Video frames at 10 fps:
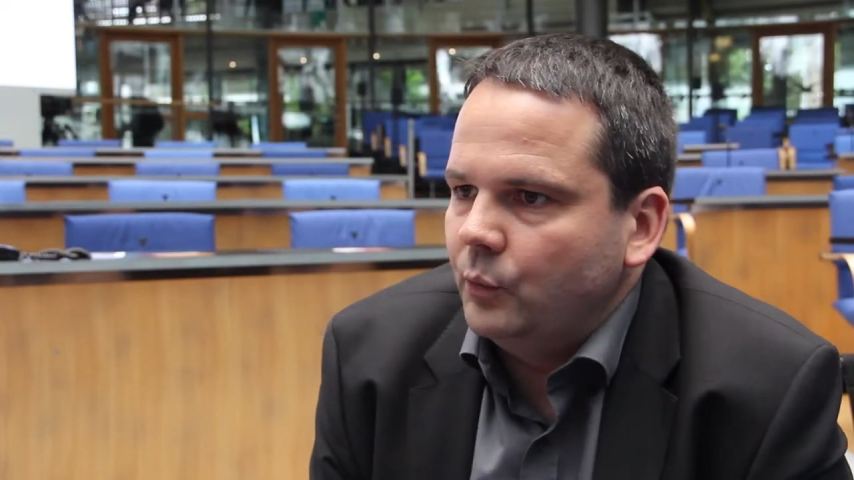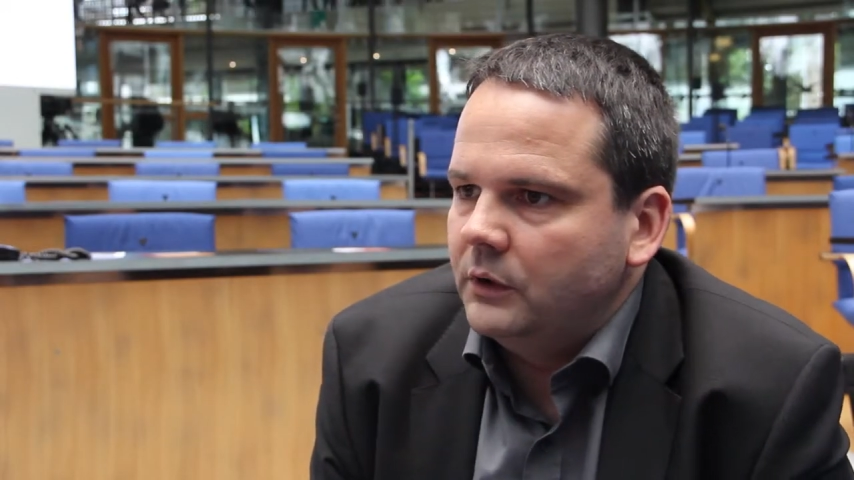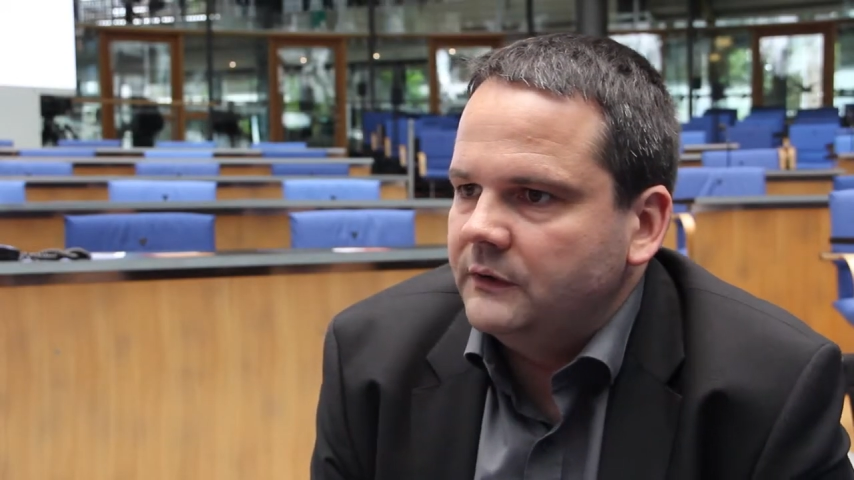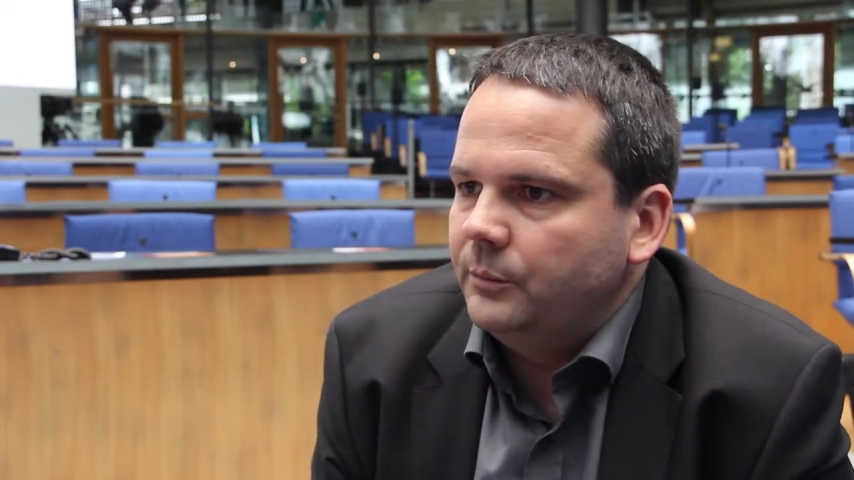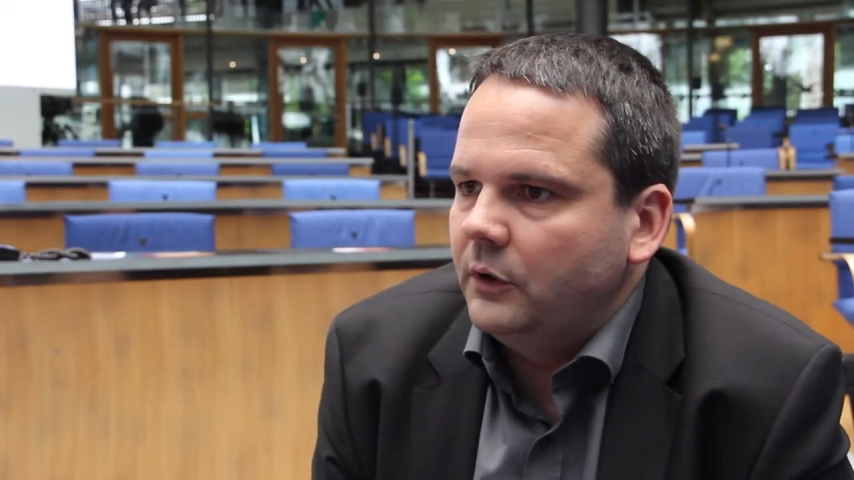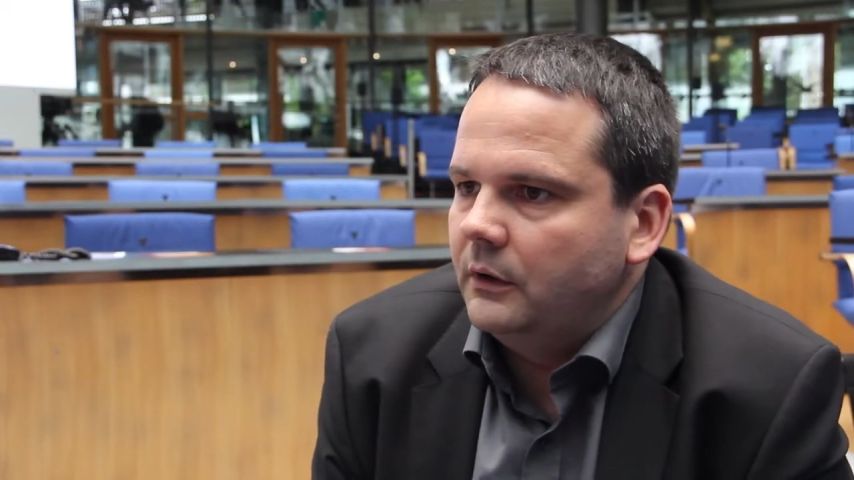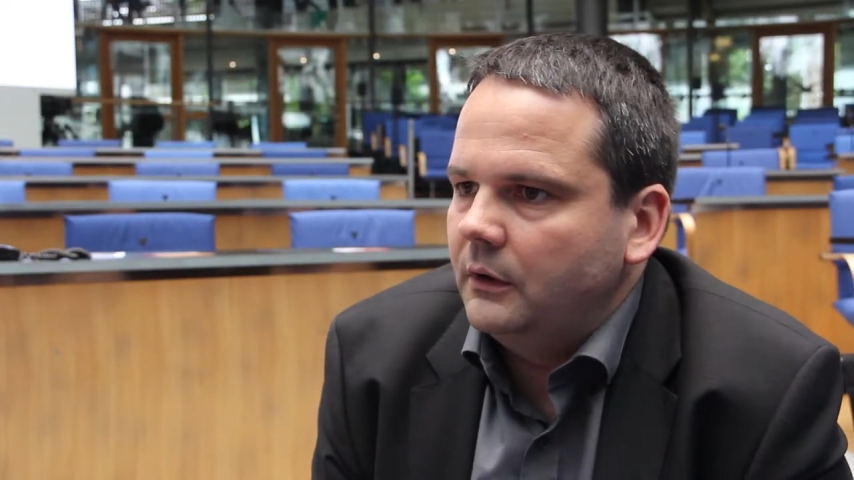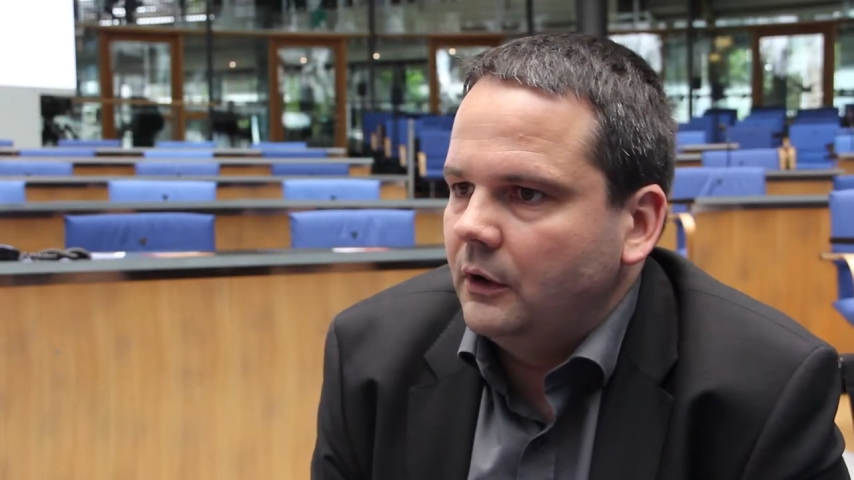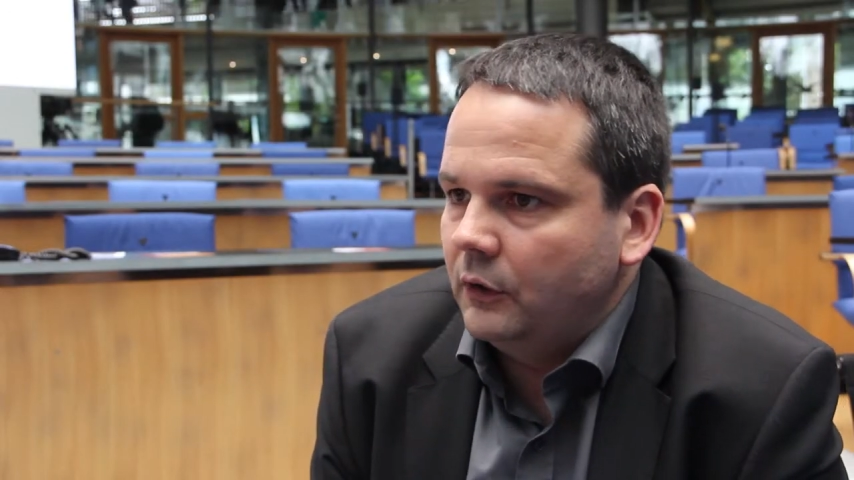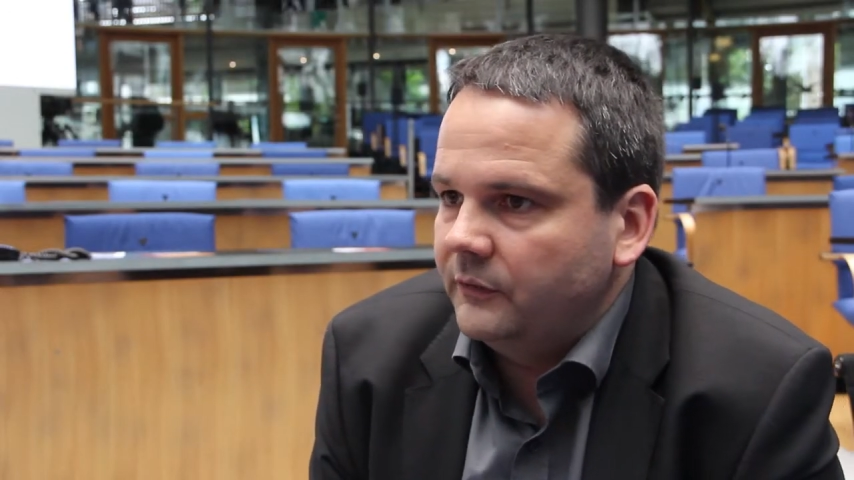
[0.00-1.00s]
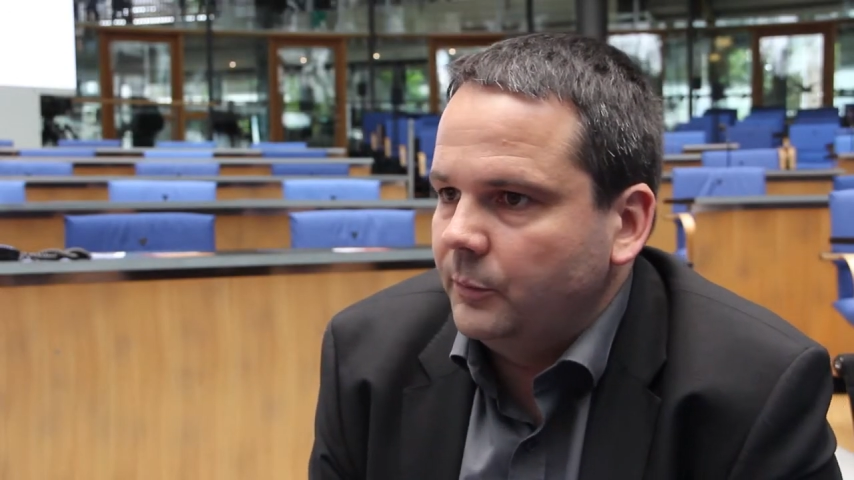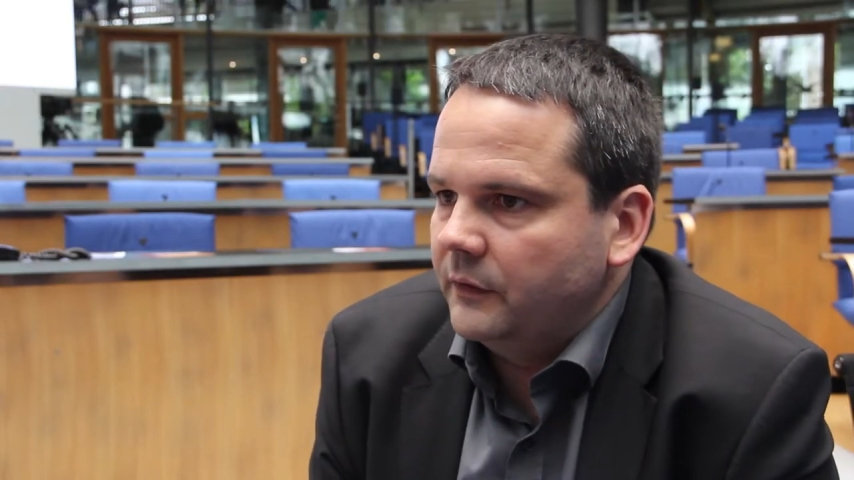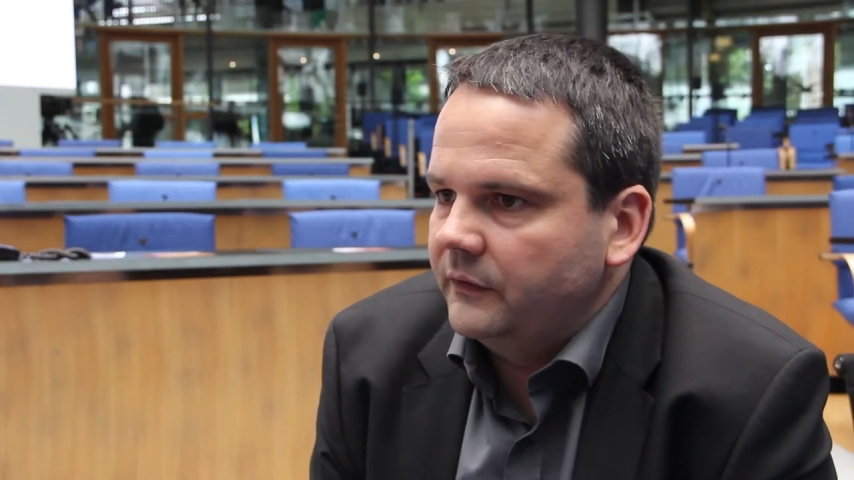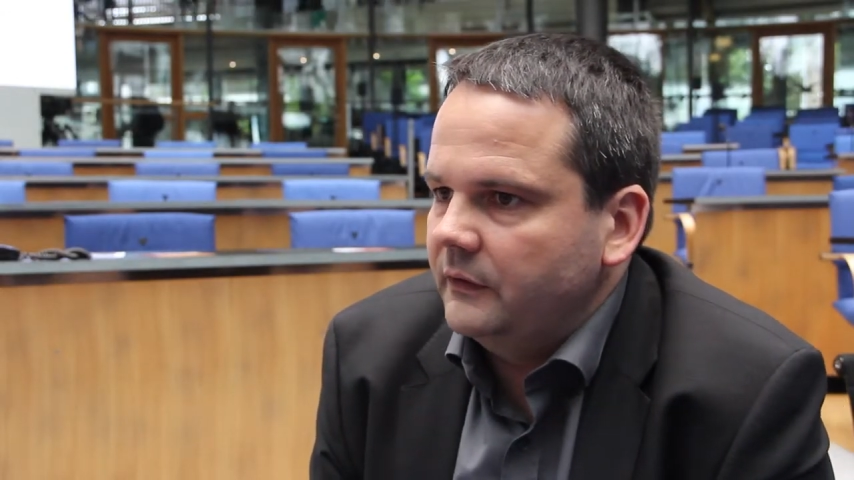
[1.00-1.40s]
hotspots